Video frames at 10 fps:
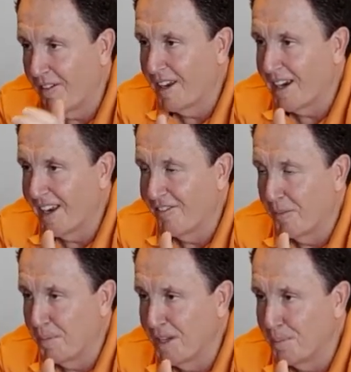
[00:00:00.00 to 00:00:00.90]
very
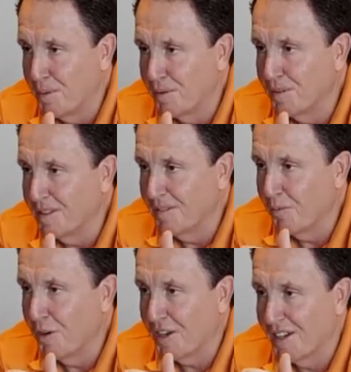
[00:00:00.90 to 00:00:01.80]
clever people
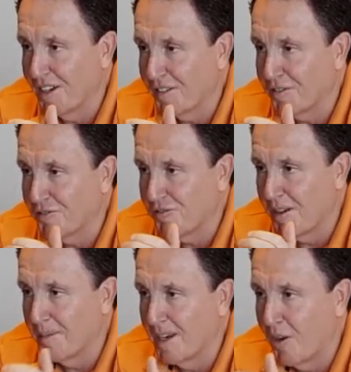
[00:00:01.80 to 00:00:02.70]
working
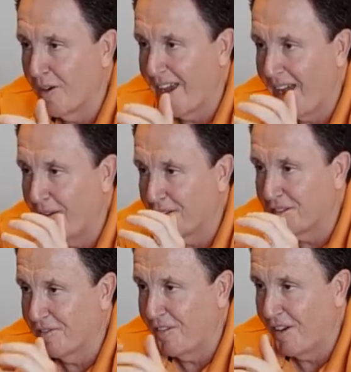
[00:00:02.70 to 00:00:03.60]
extremely long
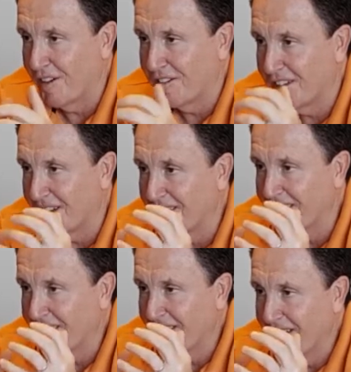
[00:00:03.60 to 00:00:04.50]
hours,
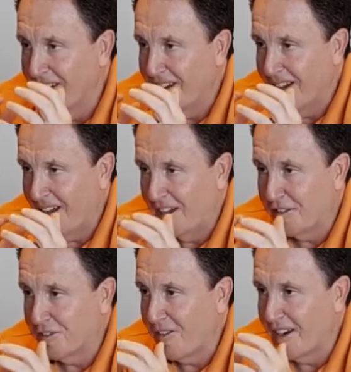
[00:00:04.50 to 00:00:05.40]
devising
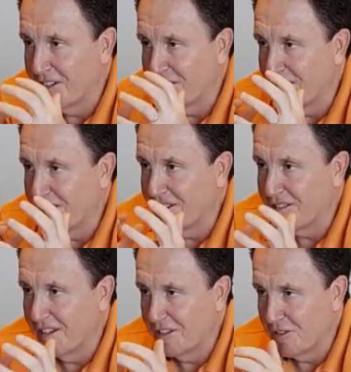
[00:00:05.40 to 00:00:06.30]

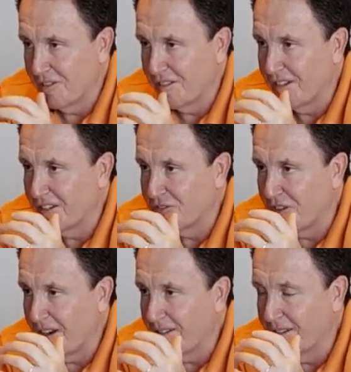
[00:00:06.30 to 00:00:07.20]
strategies, etc.,
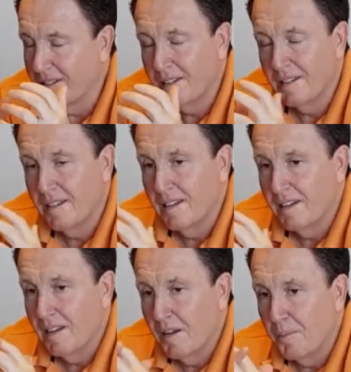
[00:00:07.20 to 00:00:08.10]
etc.
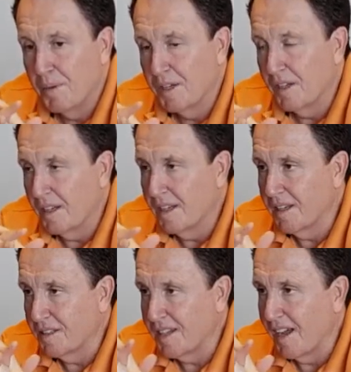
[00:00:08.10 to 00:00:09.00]
But
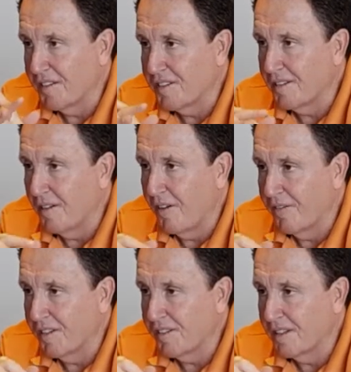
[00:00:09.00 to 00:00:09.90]
it does
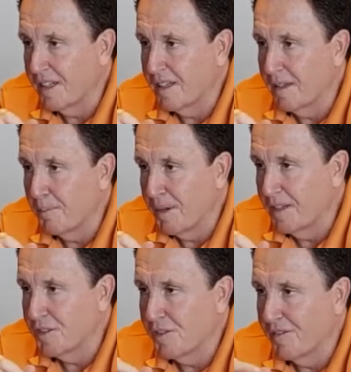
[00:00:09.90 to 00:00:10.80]
obviously
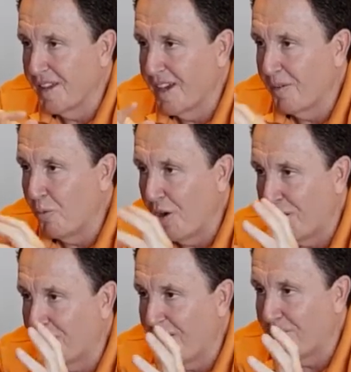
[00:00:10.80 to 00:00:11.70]
impinge on their
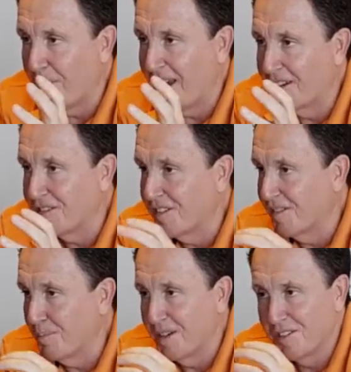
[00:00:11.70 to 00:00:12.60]
work-life
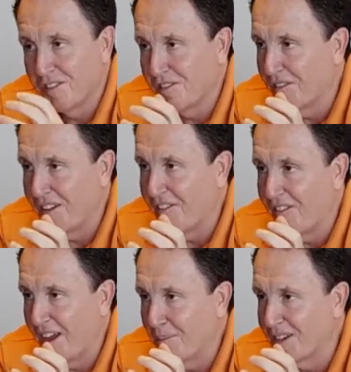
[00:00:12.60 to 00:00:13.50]
balance. It impinges on
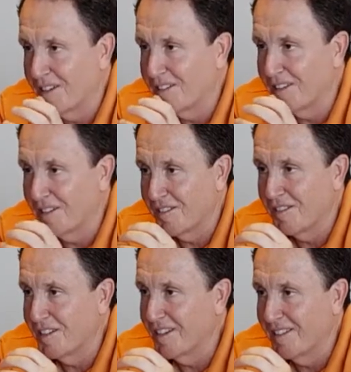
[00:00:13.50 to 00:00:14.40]
their families. You
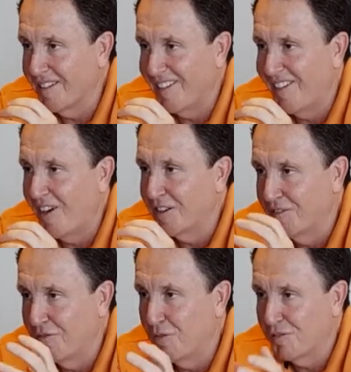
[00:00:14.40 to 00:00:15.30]
can see
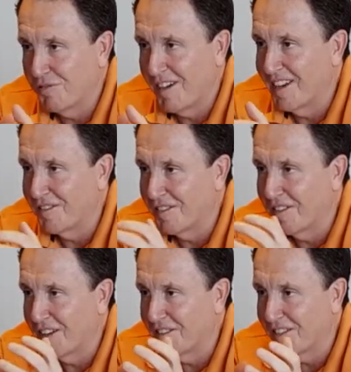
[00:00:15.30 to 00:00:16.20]
high divorce
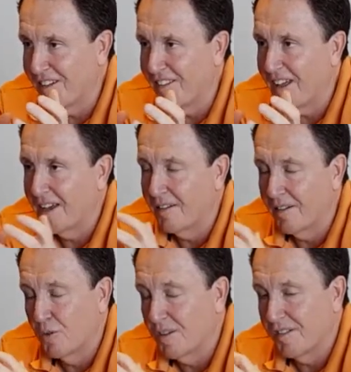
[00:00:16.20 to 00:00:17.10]
rates and things like
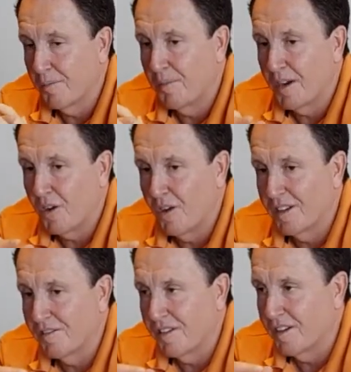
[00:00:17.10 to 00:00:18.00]
that. I look at some of my
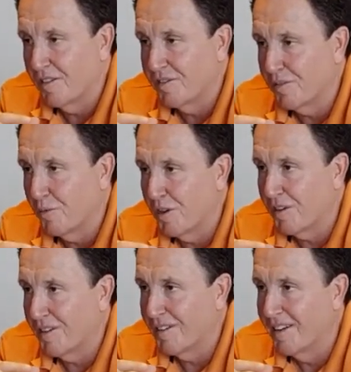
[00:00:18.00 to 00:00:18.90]
colleagues that I used to
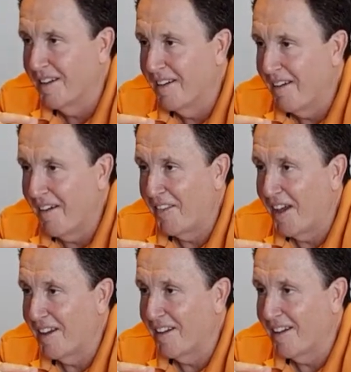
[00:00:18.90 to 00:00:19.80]
work at,
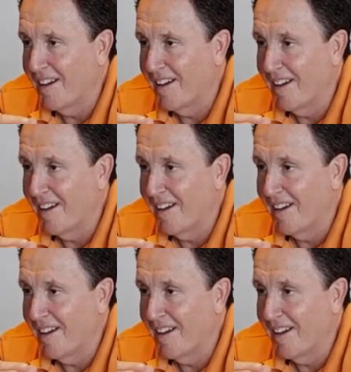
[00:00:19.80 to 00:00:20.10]
and they...